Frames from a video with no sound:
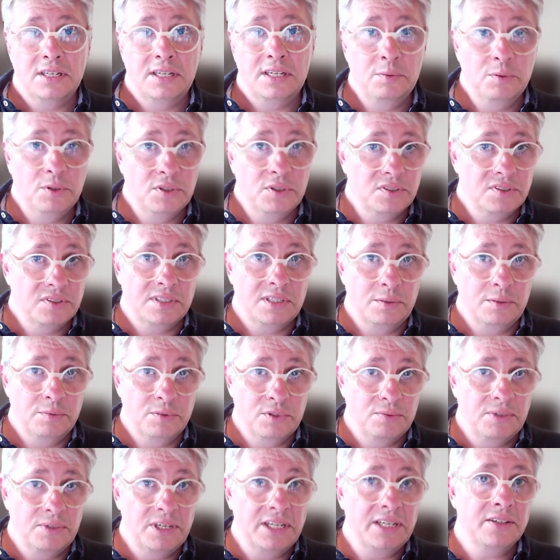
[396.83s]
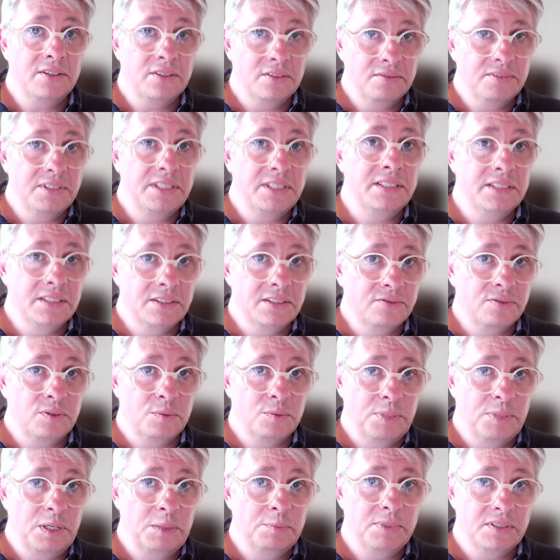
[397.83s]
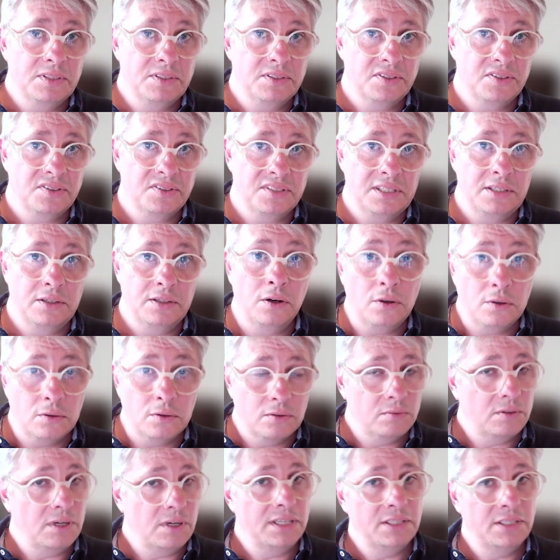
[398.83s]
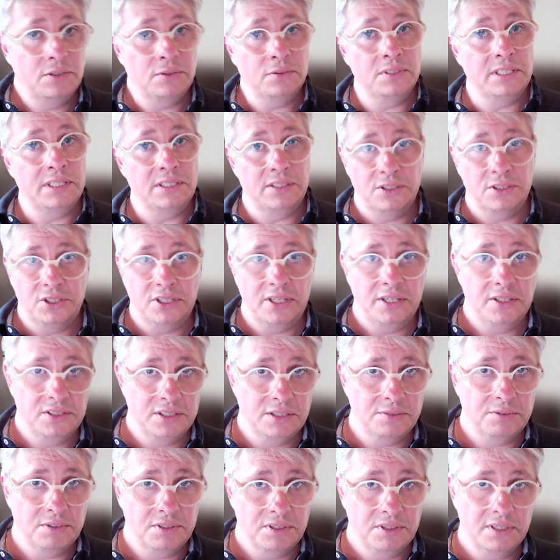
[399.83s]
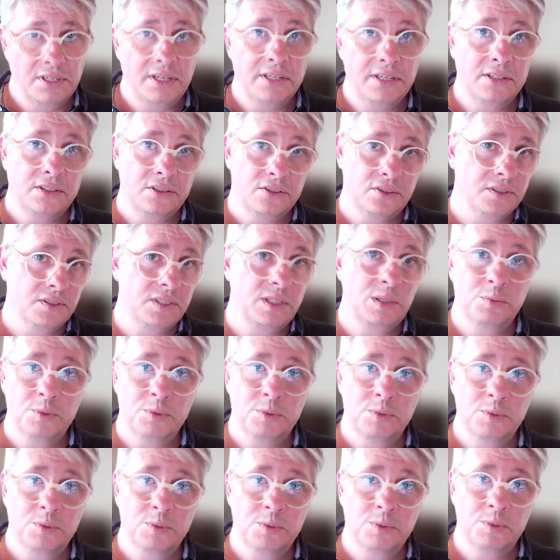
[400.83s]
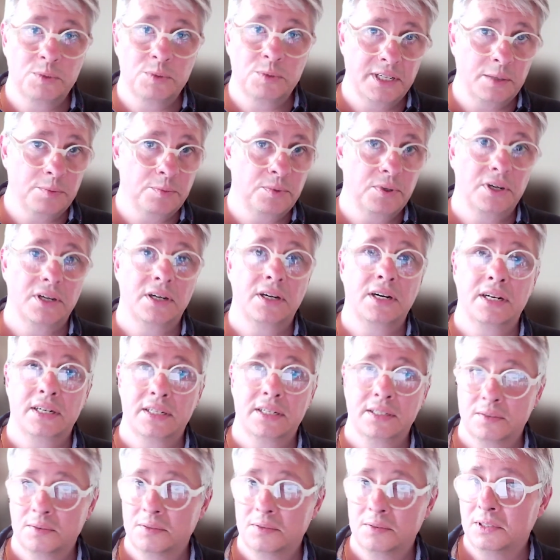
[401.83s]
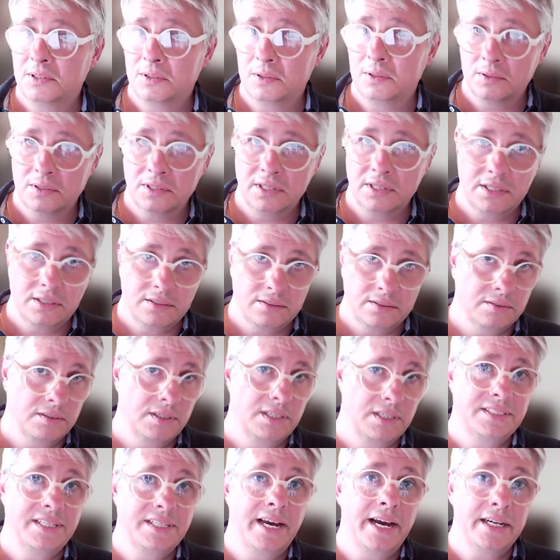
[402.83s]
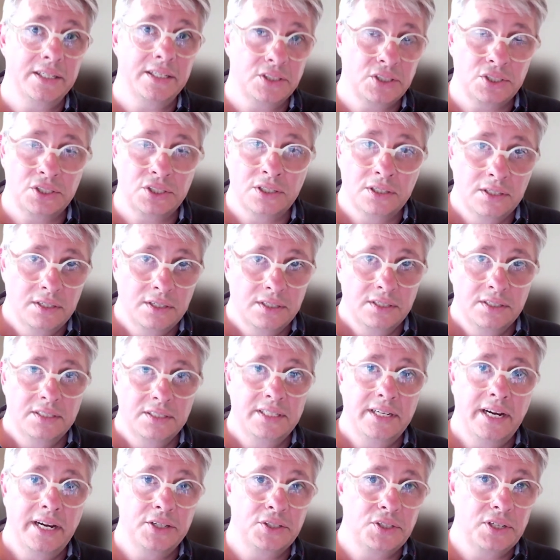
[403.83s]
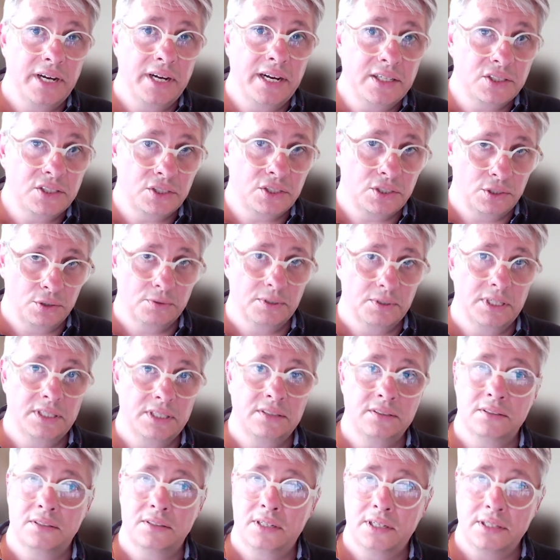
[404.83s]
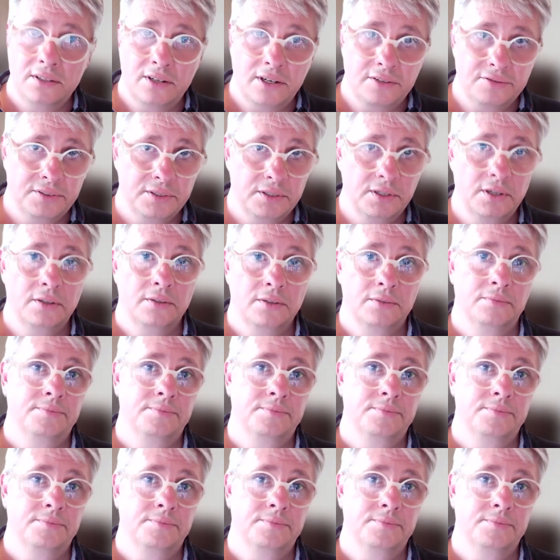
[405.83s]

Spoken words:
It was really convenient for people to see, oh, I don't need to change everything. I can just keep on using Kepware and, attach the Azure Edge to it and off you go.